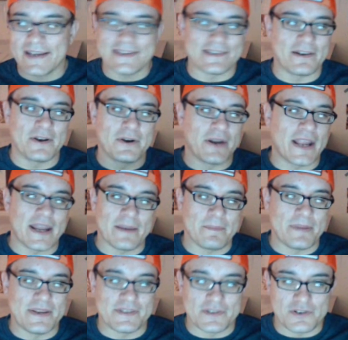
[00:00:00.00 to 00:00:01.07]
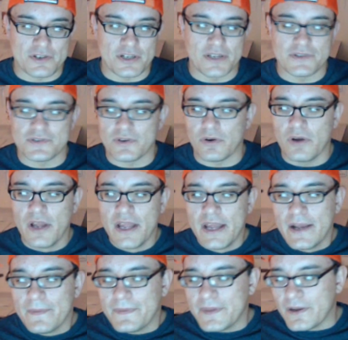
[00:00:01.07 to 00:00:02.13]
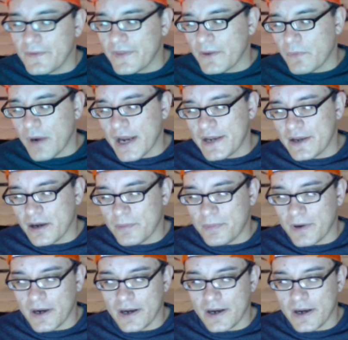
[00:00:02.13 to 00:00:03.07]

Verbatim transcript: He's an underhanded piece of shit, so... You know, they wind up,